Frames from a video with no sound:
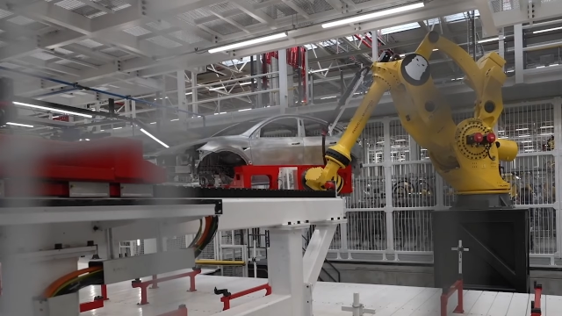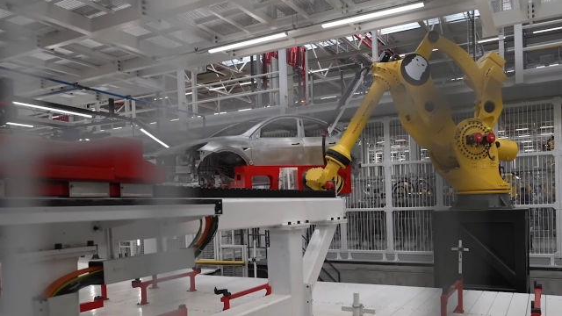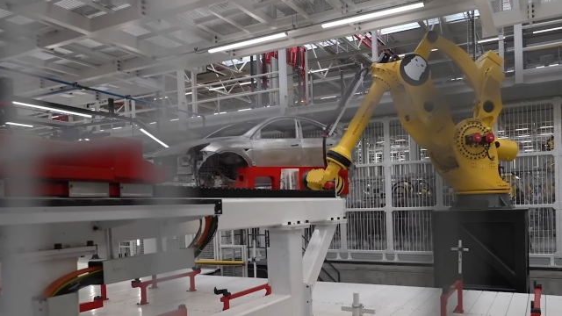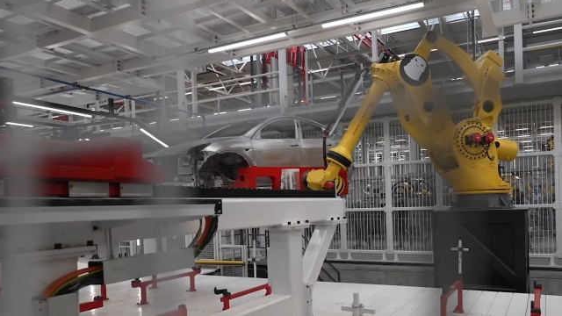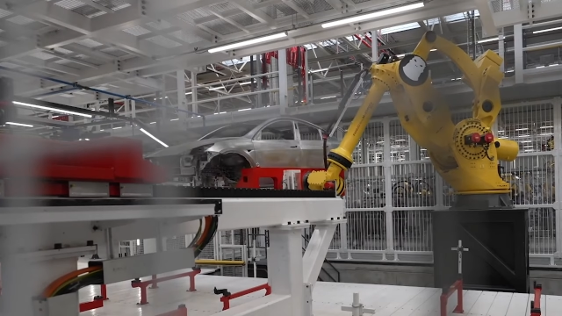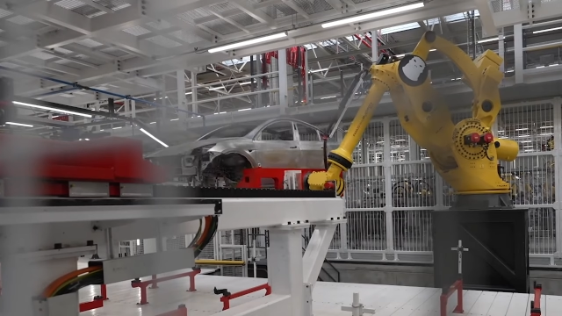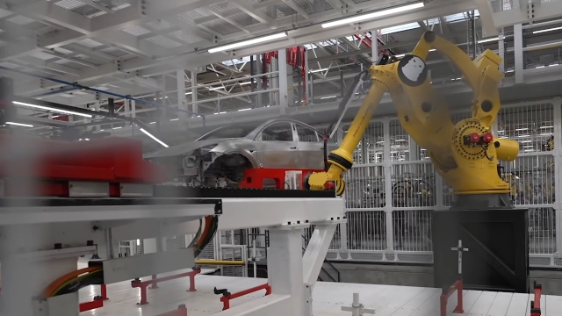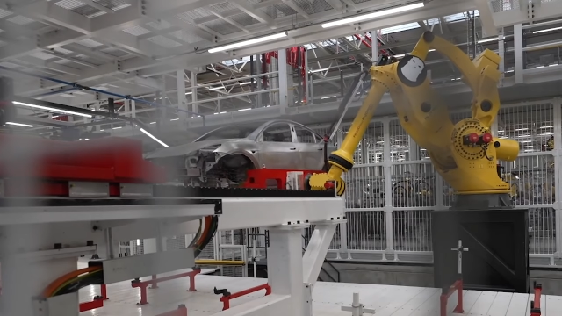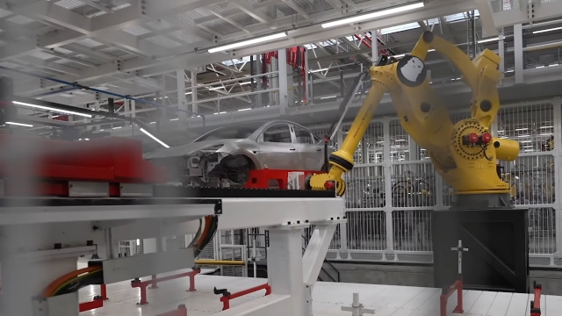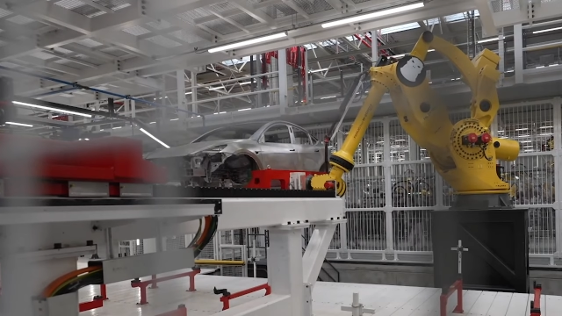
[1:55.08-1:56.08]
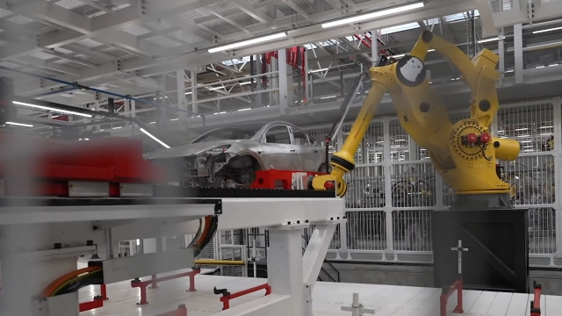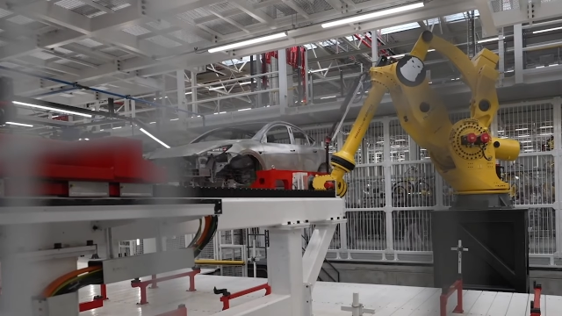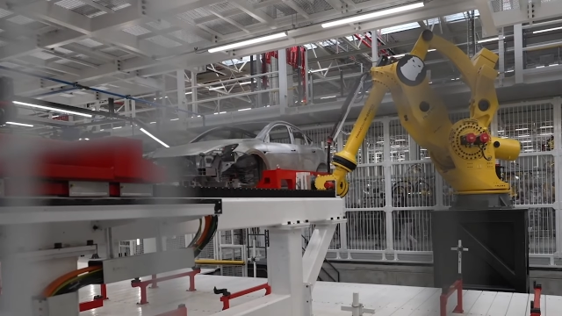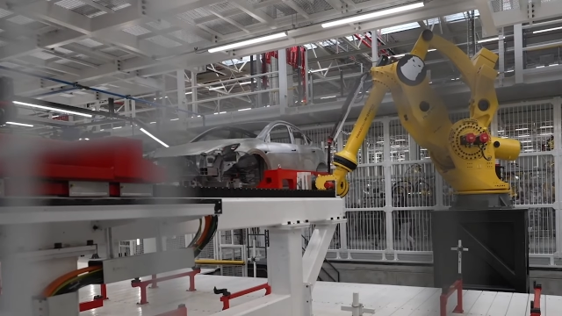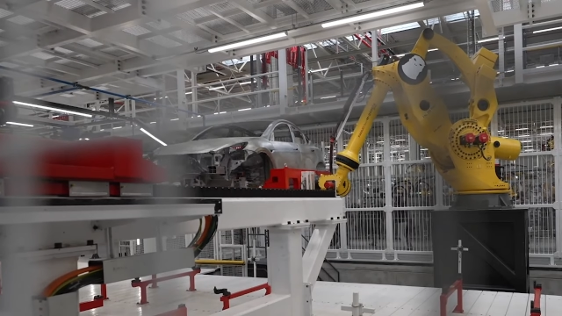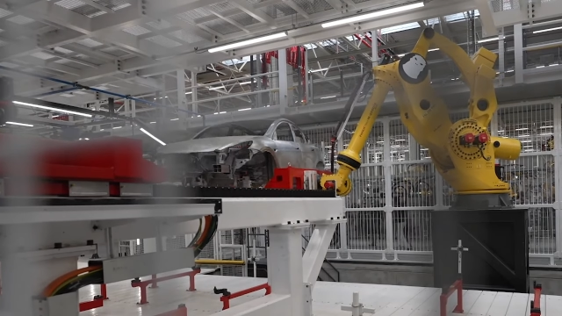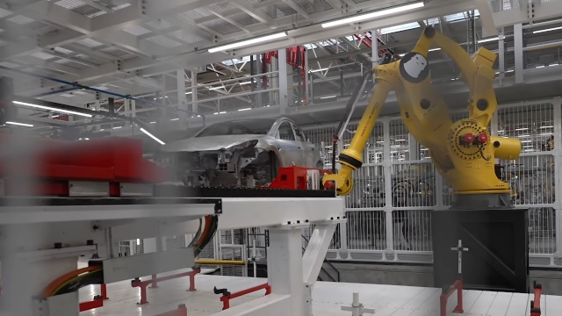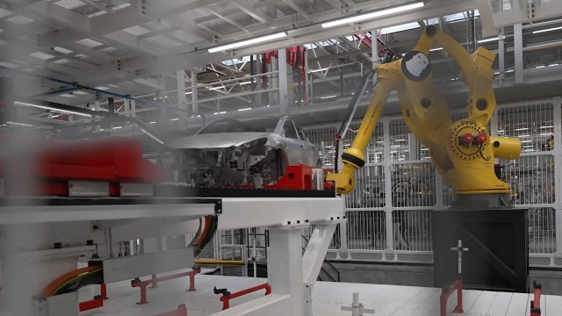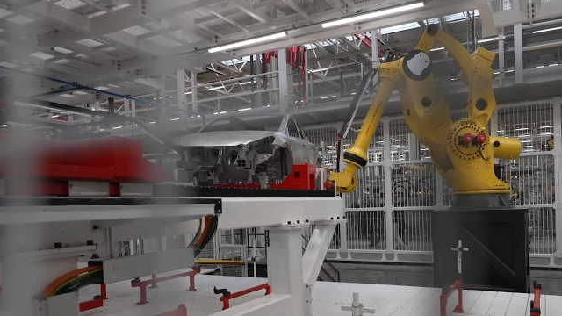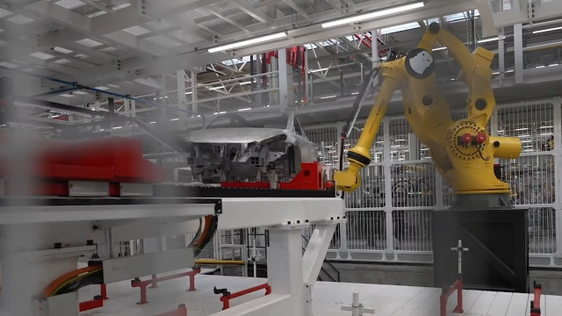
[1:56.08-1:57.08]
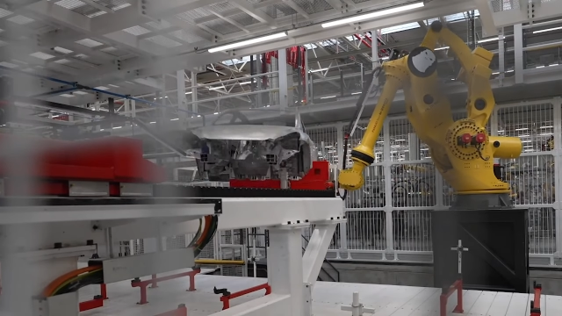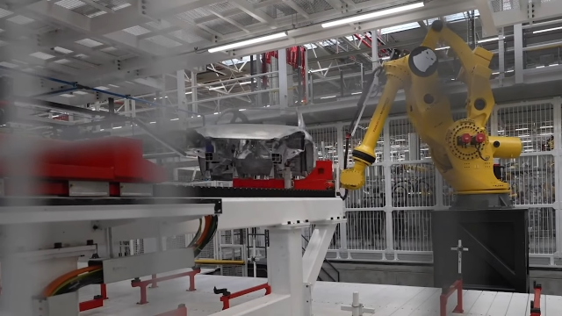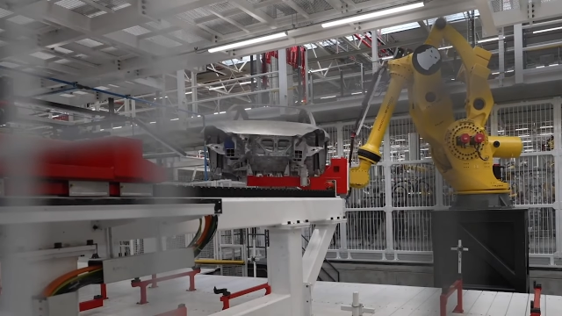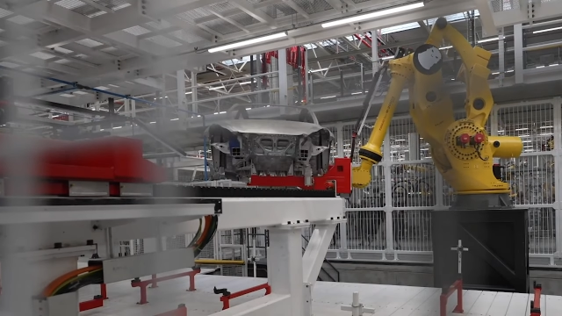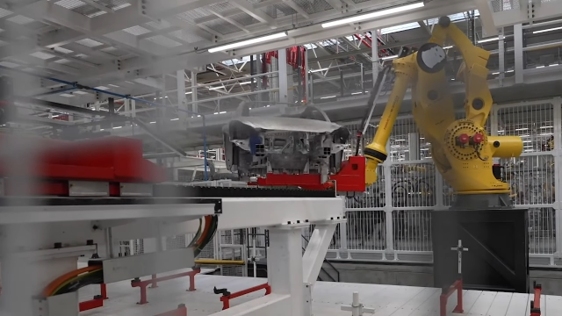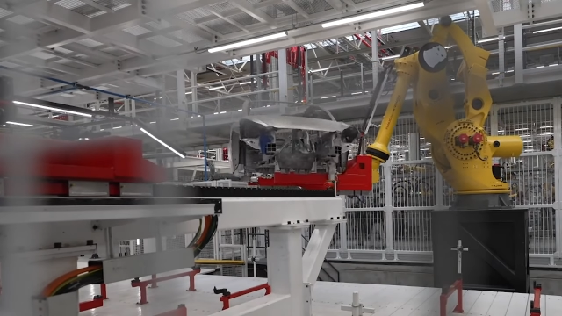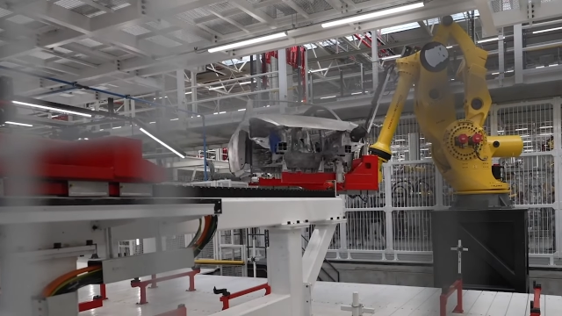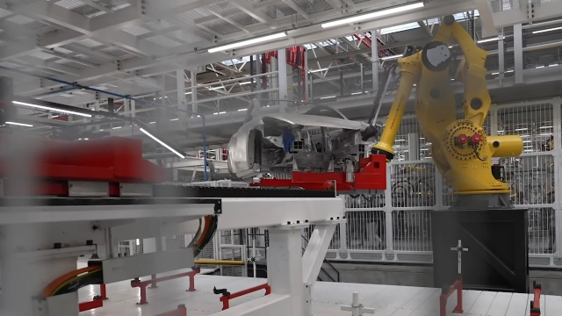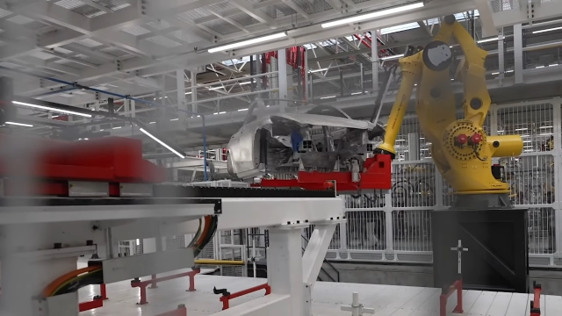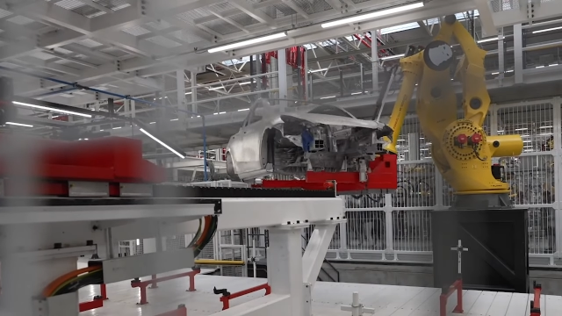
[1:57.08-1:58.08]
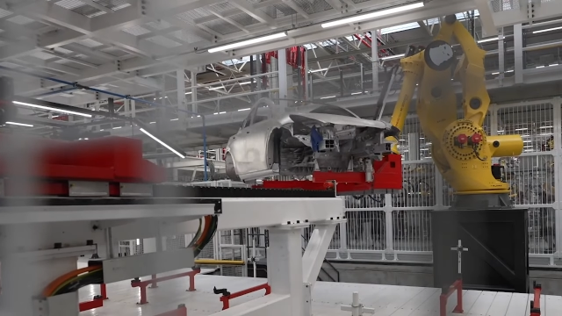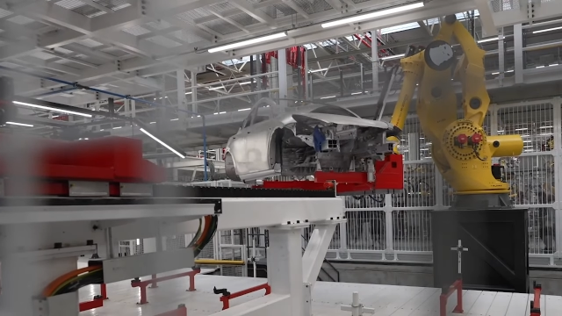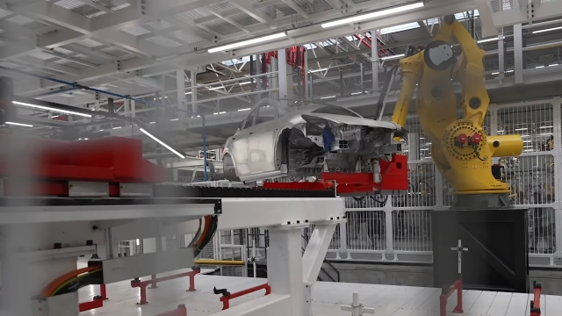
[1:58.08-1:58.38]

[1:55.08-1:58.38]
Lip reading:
[unreadable: no face in view]